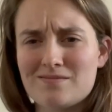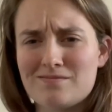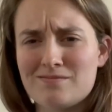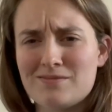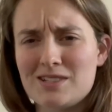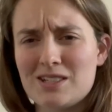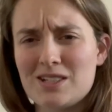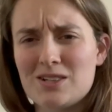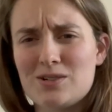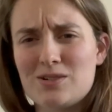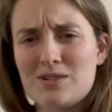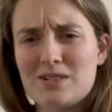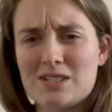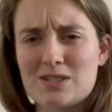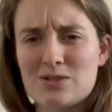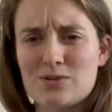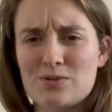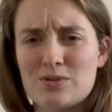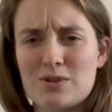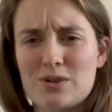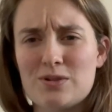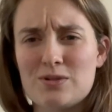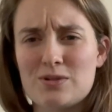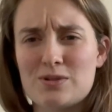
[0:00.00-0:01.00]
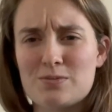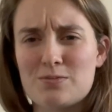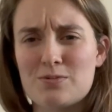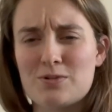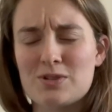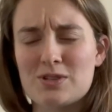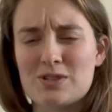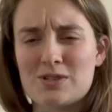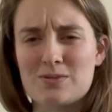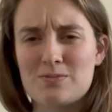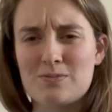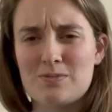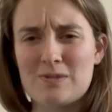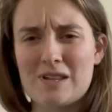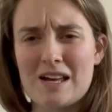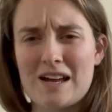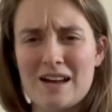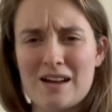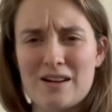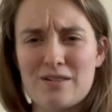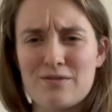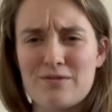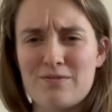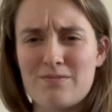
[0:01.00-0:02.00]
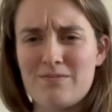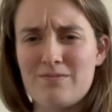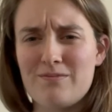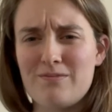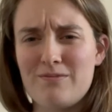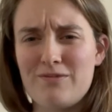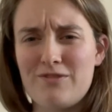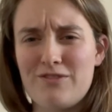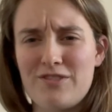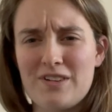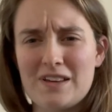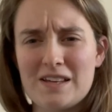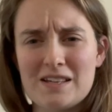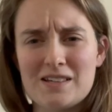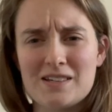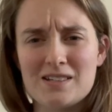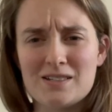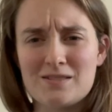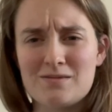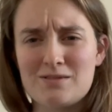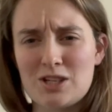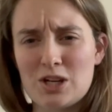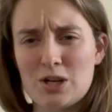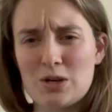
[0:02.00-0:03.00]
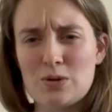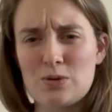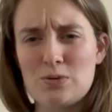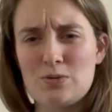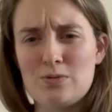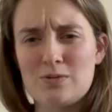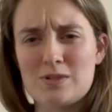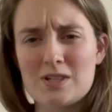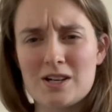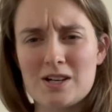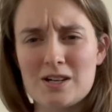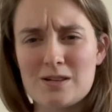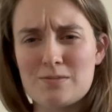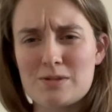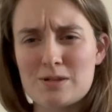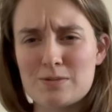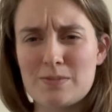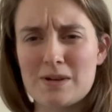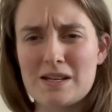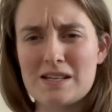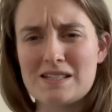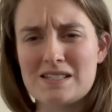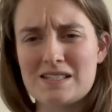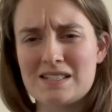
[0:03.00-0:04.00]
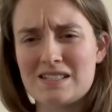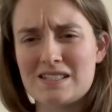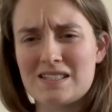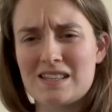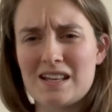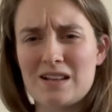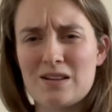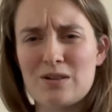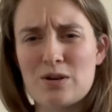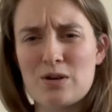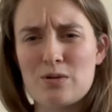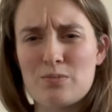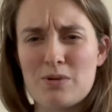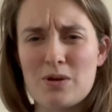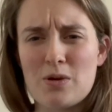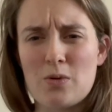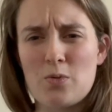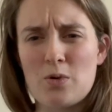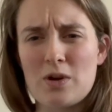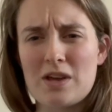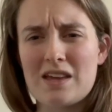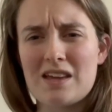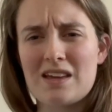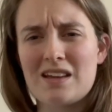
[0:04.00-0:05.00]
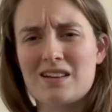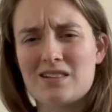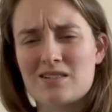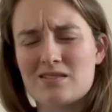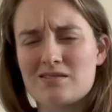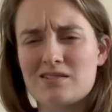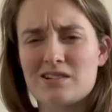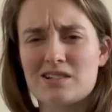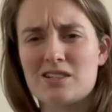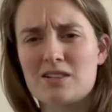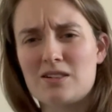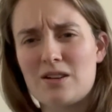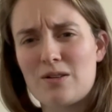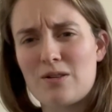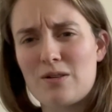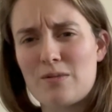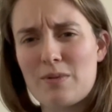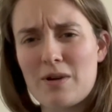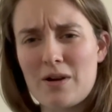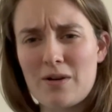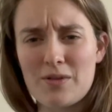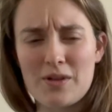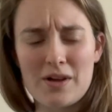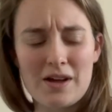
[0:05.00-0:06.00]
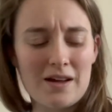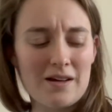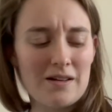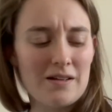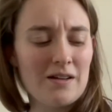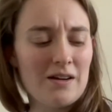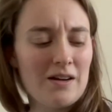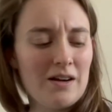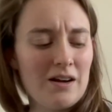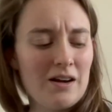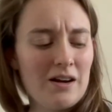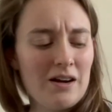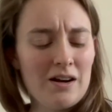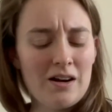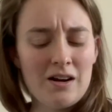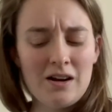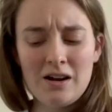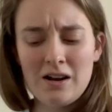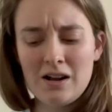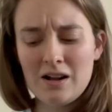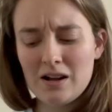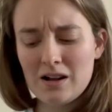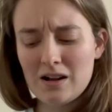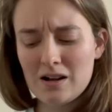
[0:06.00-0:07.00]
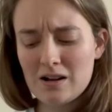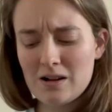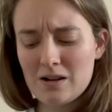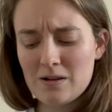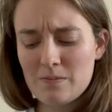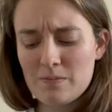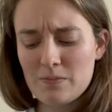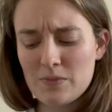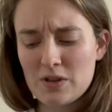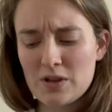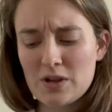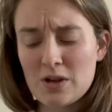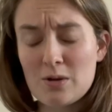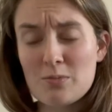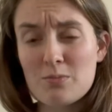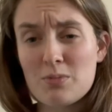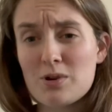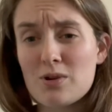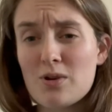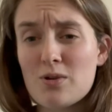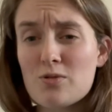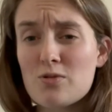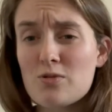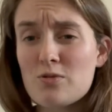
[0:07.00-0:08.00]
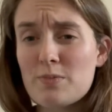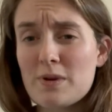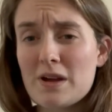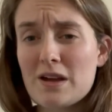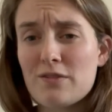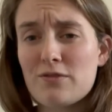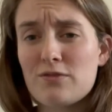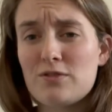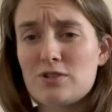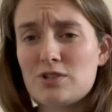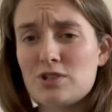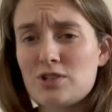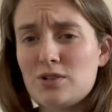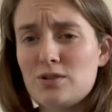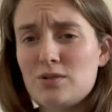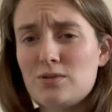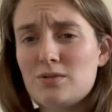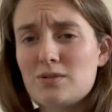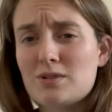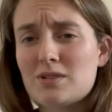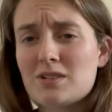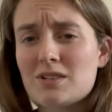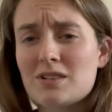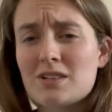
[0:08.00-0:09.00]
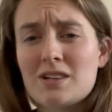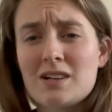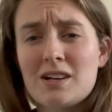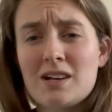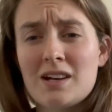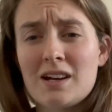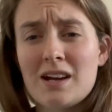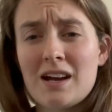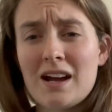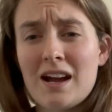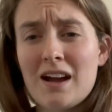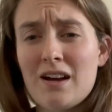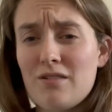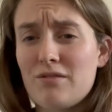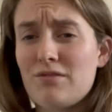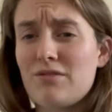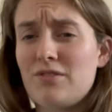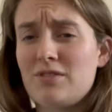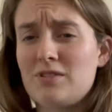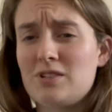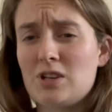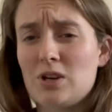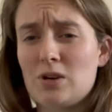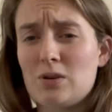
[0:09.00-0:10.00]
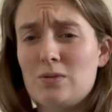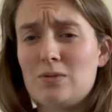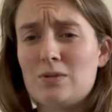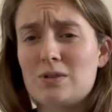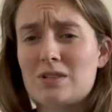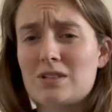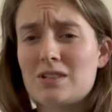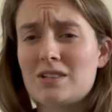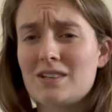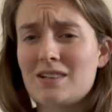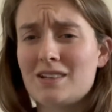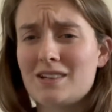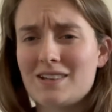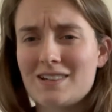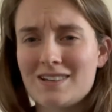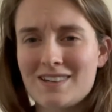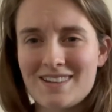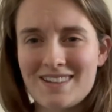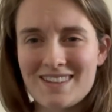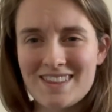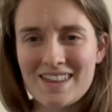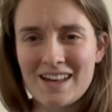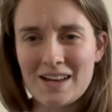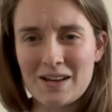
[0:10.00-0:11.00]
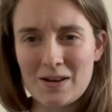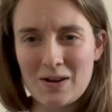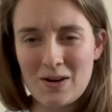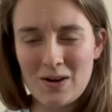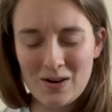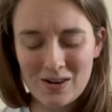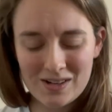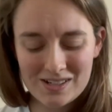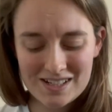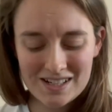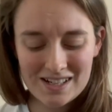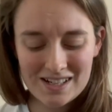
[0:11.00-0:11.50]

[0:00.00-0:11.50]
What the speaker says: oh, it's all those ones that have finger toe type spaces, they look a bit weird, or I don't know about that. But not all barefoot shoes have toes, thank God.